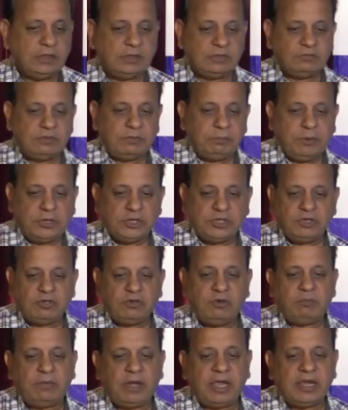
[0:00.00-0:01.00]
This is a
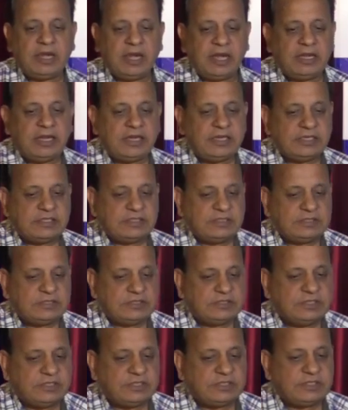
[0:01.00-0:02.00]
patient of
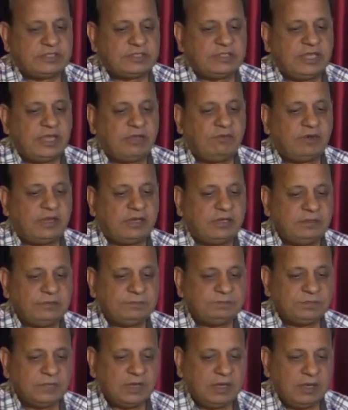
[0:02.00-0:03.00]
myocarditis. This is day one.
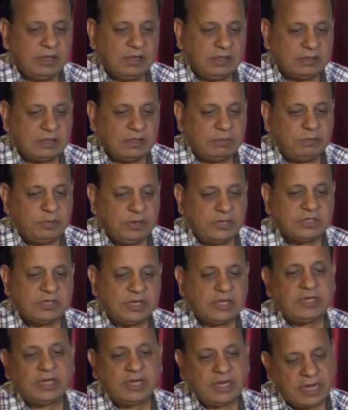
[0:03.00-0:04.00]
The
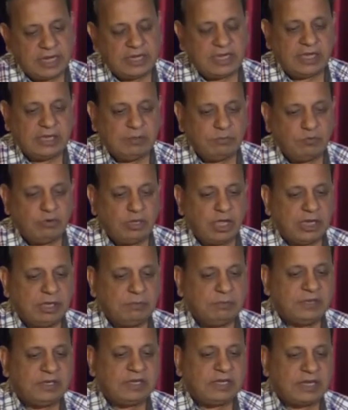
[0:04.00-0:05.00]
patient had a
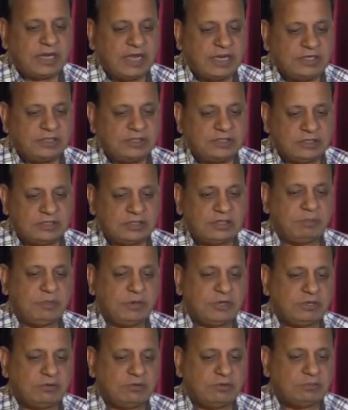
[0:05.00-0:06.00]
hemodynamic crash. The
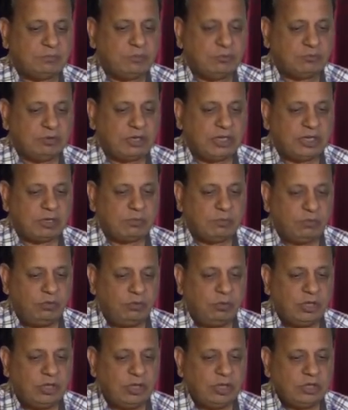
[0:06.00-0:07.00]
patient was put on
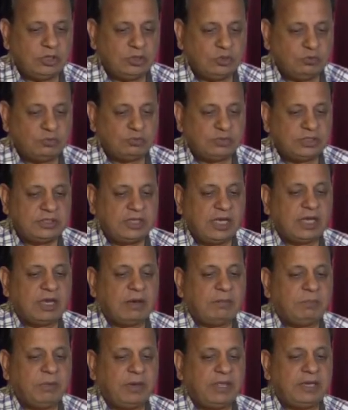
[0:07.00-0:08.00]
ECMO. You see a
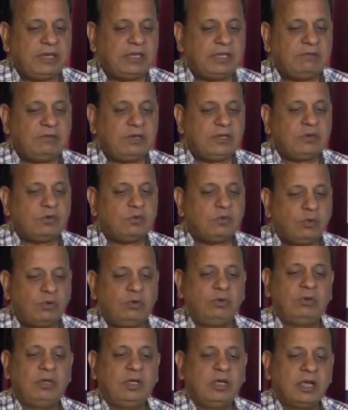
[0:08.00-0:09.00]
comparatively
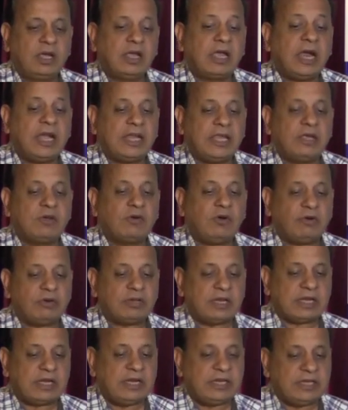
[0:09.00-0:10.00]
good cardiac
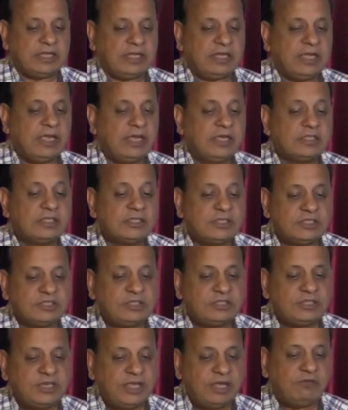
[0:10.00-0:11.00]
contractility. This
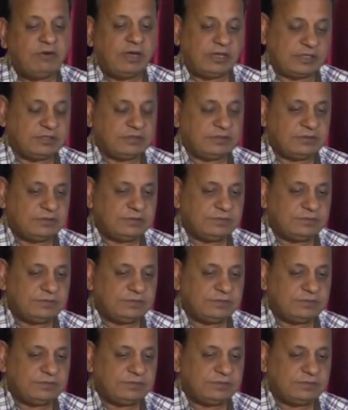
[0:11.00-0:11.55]
is day one.